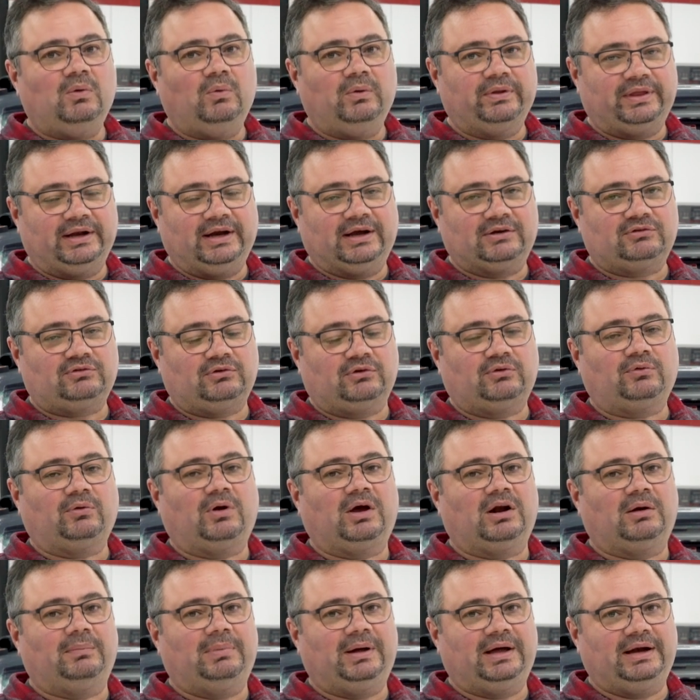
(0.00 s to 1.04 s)
with an extra
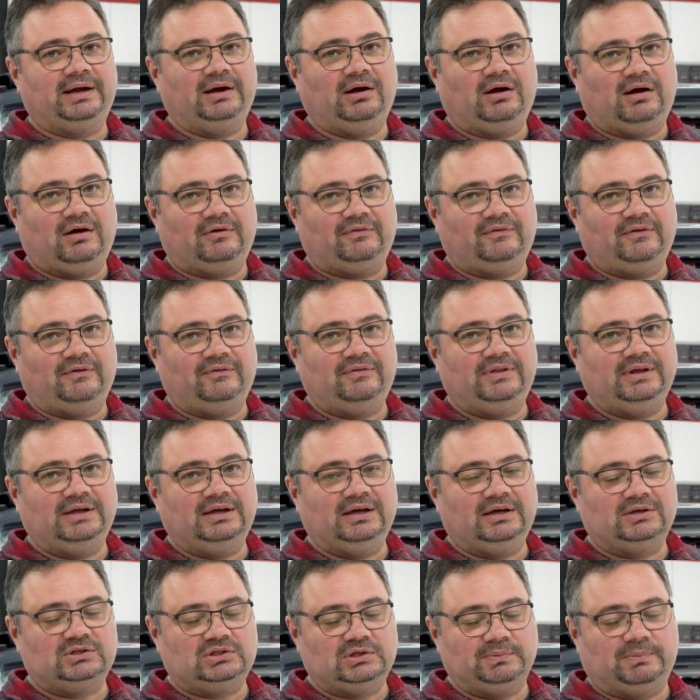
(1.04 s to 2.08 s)
throttle body off of
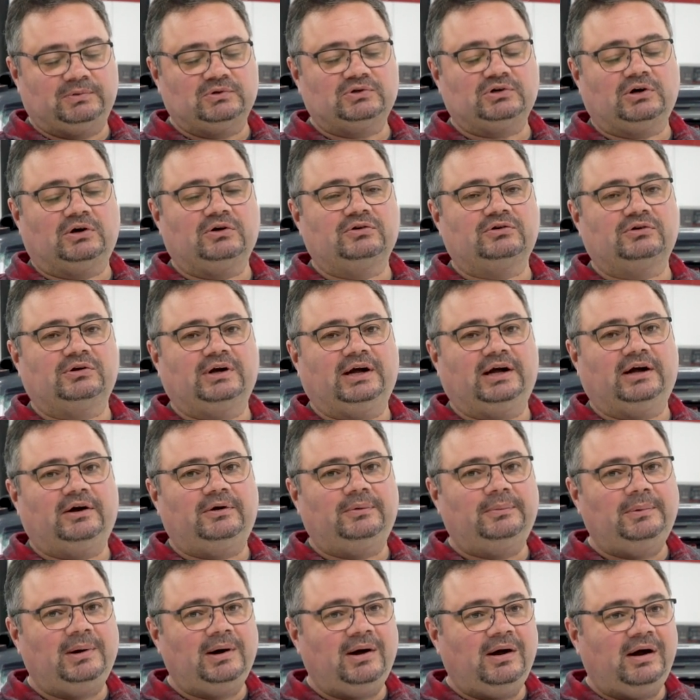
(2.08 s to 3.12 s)
the uh, supercharger
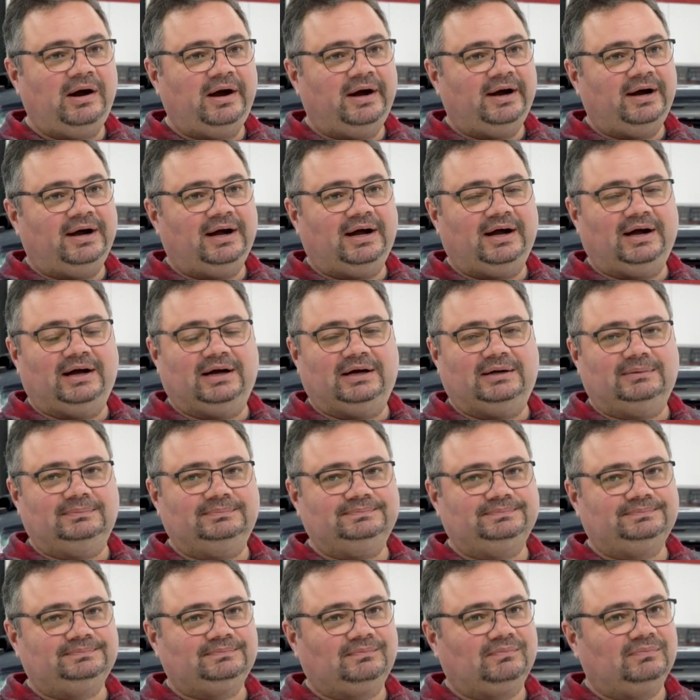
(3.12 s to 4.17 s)
now.
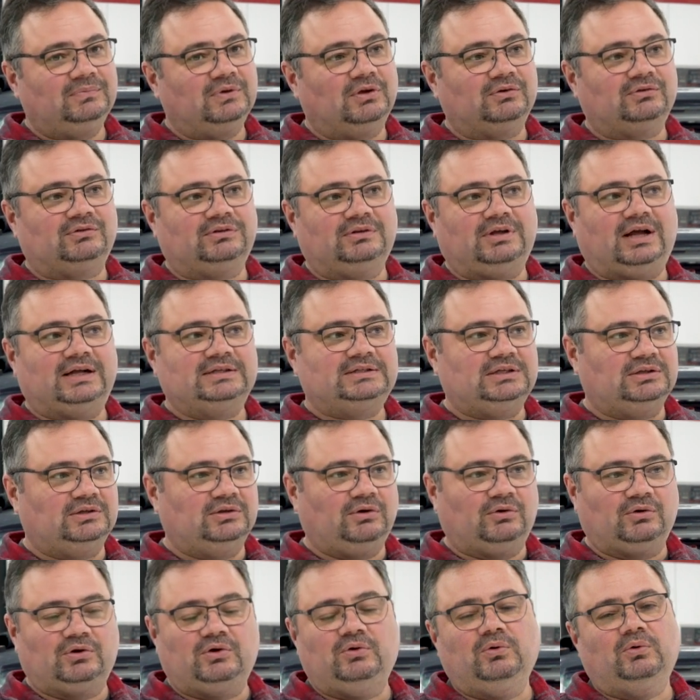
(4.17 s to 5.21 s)
Um, there's lots of
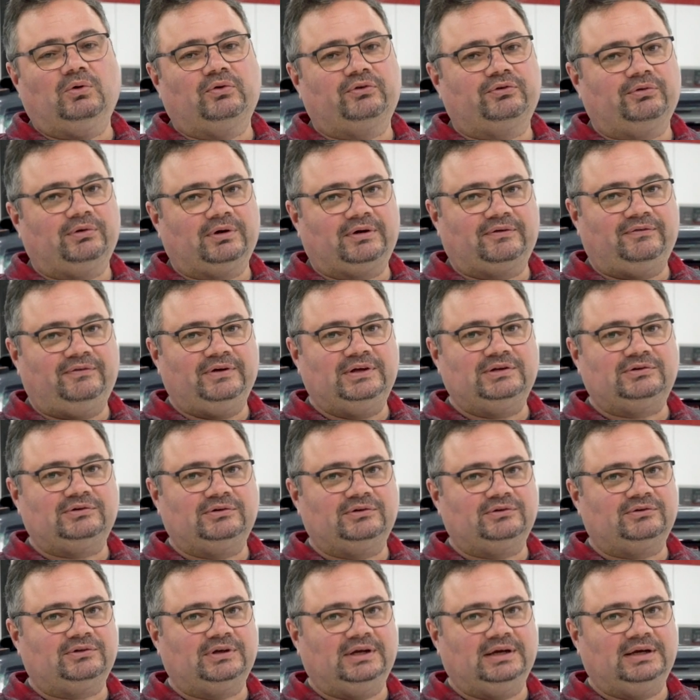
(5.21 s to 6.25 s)
little cool trick
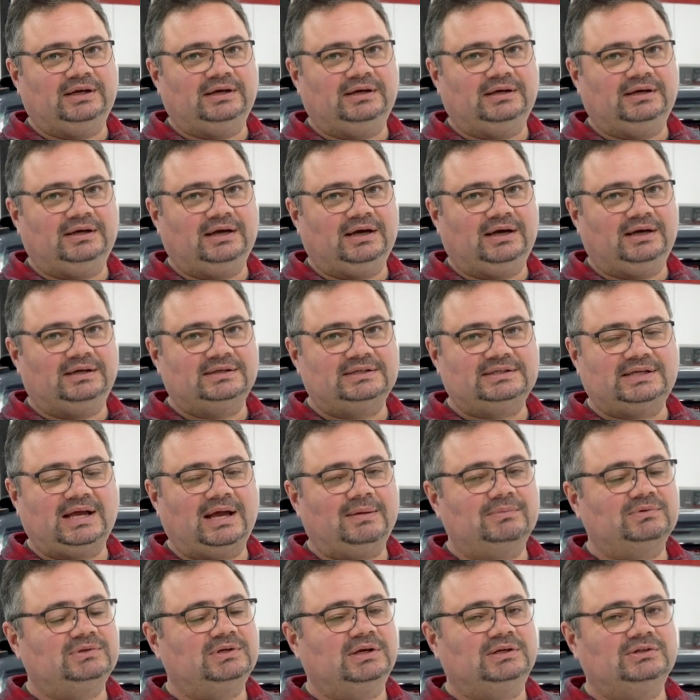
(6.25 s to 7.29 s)
features and uh,
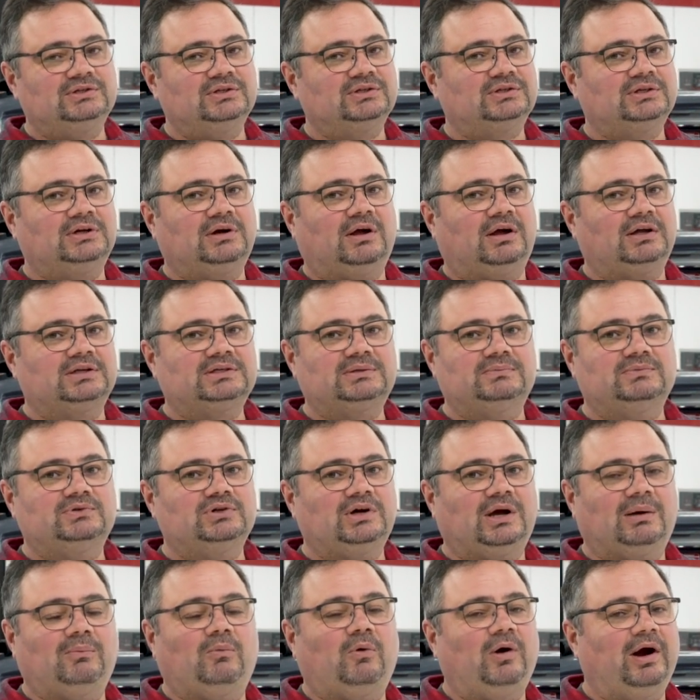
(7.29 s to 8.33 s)
Sam's done just an awesome
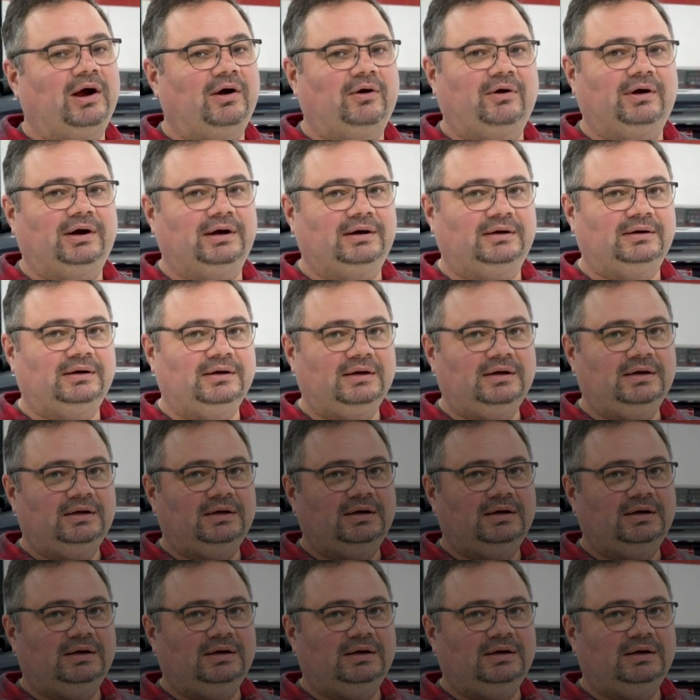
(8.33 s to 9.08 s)
job wiring.